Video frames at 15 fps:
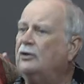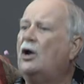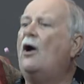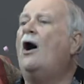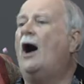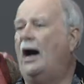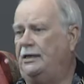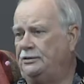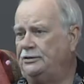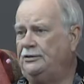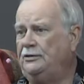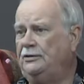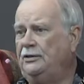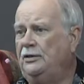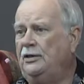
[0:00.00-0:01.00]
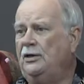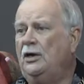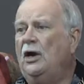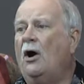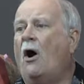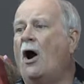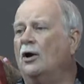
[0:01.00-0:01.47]
God,
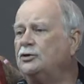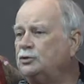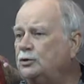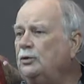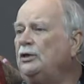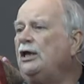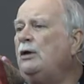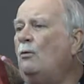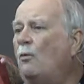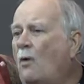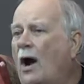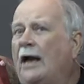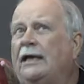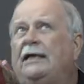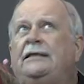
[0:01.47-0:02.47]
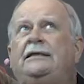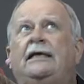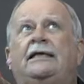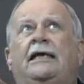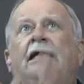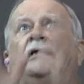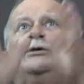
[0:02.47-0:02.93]
are truly wanting to
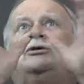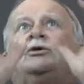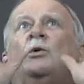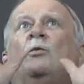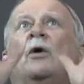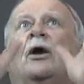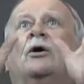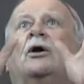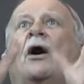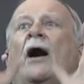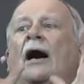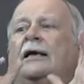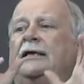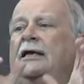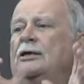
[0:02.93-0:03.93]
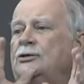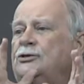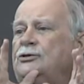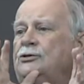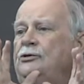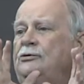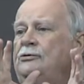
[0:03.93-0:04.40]
get to where God
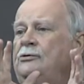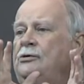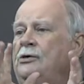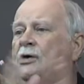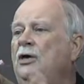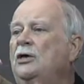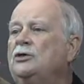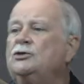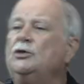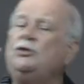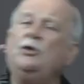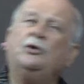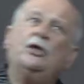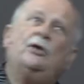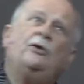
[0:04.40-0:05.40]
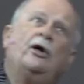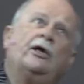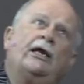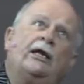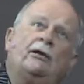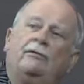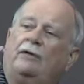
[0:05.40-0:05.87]
is. So you can
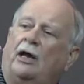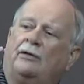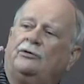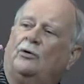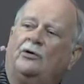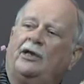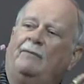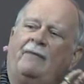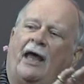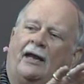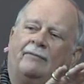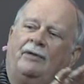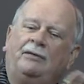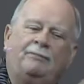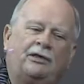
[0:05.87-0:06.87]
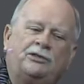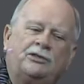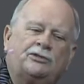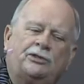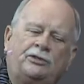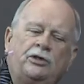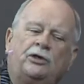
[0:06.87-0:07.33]
look at, not, don't get mad at me, but
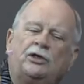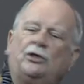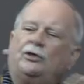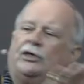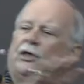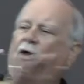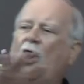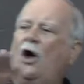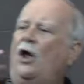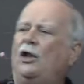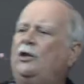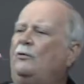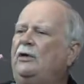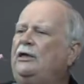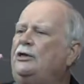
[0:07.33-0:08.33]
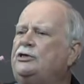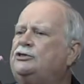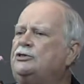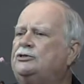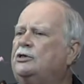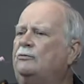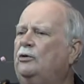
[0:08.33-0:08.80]
just you can look at all the
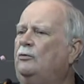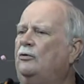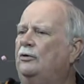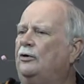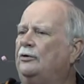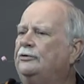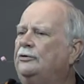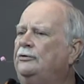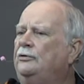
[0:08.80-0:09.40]
religions of the world.